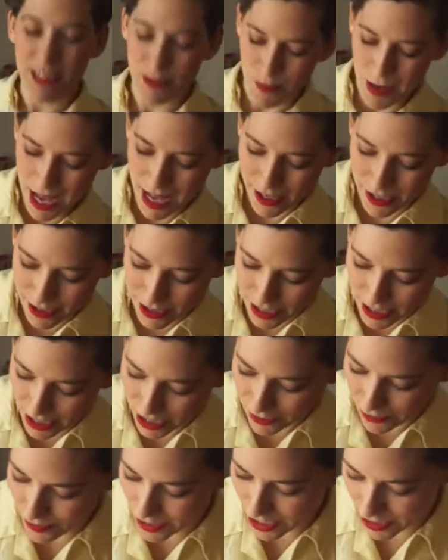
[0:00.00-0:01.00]
this pattern
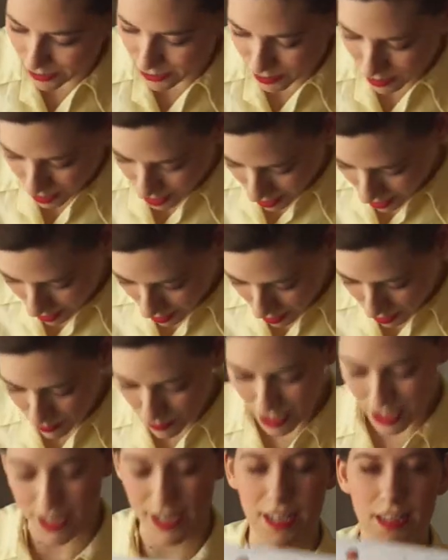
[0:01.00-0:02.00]
that I found,
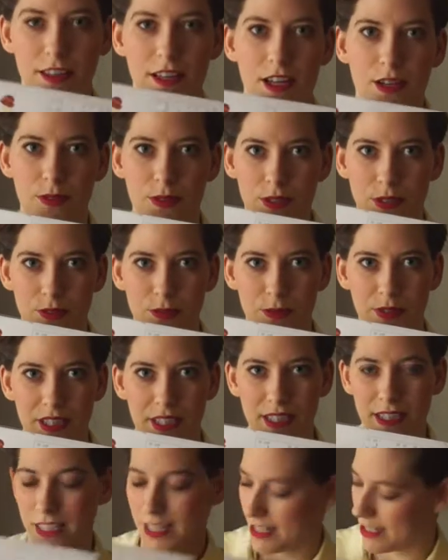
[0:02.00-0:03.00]
and I thought it would
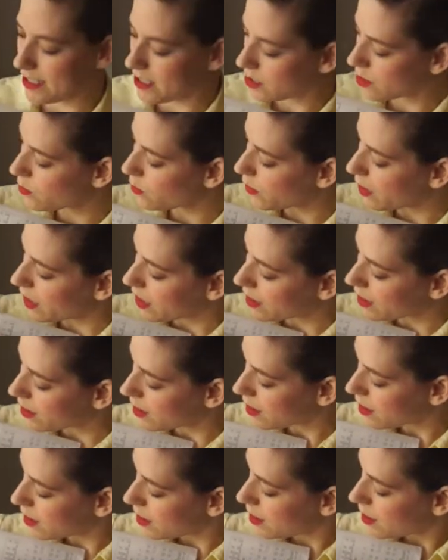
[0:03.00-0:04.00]
look really nice
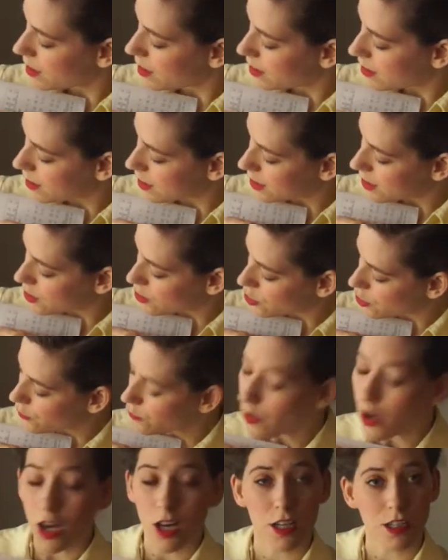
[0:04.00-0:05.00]
with the
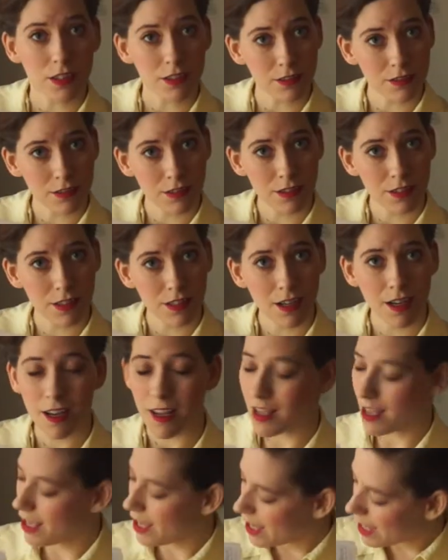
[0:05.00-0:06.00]
chiffon,
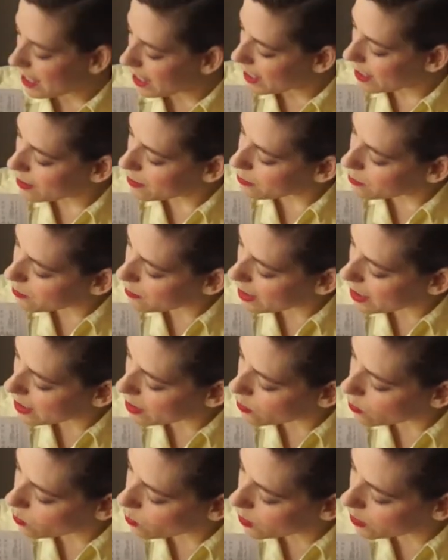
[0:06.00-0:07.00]
and
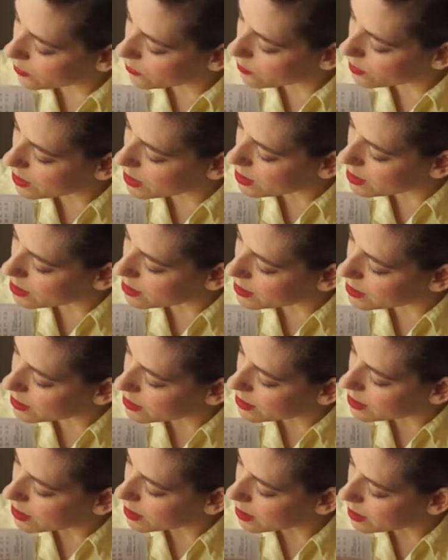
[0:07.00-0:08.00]
make one of
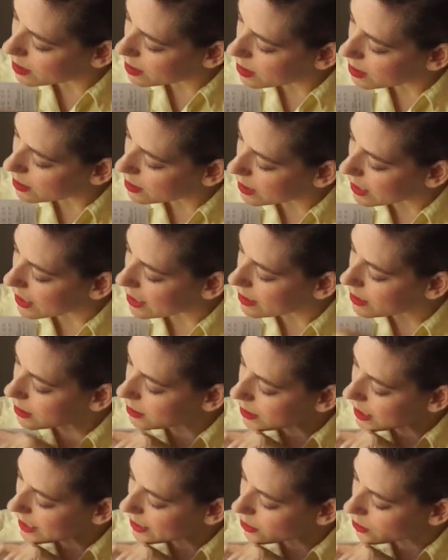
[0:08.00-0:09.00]
these
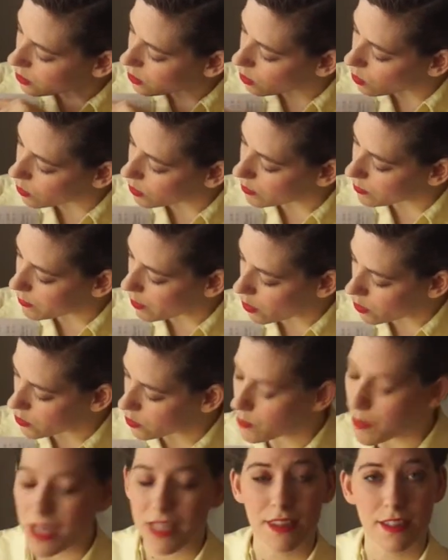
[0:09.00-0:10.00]
like the lighter gold and
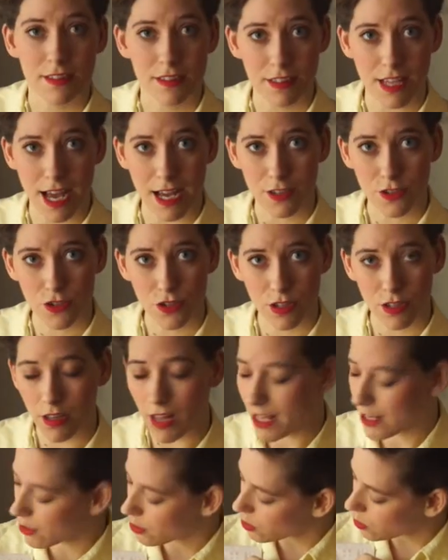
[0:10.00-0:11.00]
also make the sash
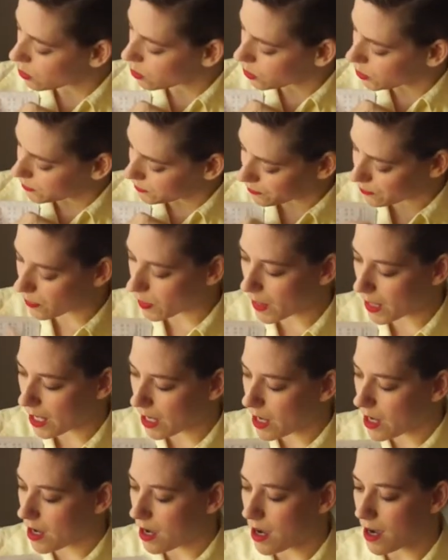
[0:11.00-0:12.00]
the lighter gold.
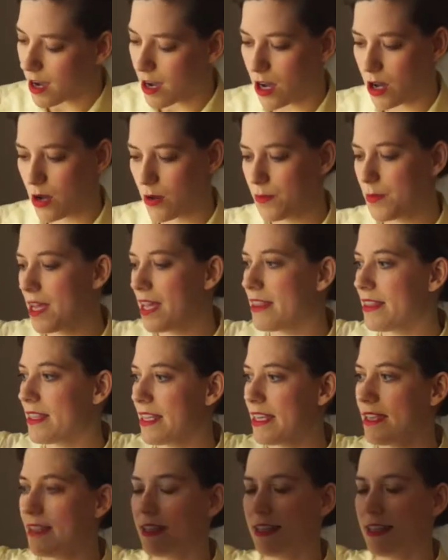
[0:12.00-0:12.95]
And